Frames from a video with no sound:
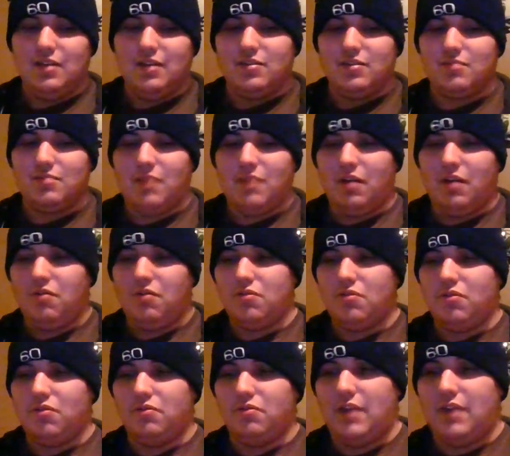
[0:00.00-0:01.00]
Because my whole
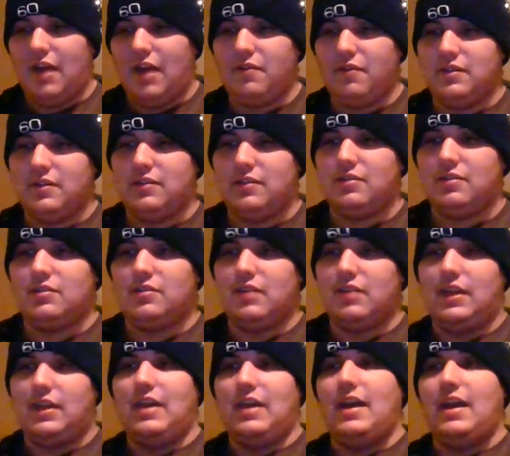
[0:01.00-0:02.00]
goal now is to
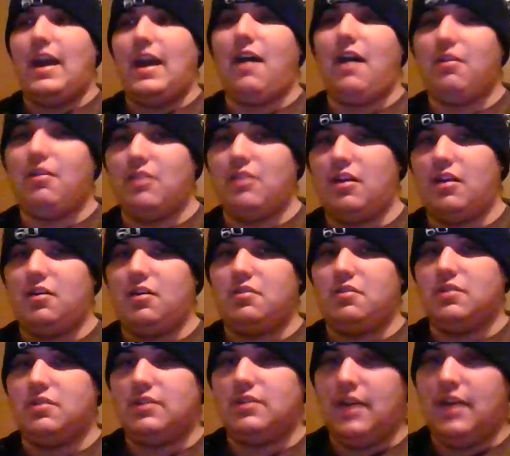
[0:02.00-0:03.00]
get out there and
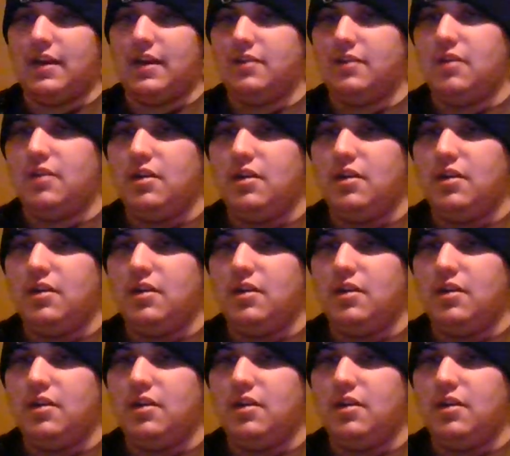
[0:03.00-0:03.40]
understand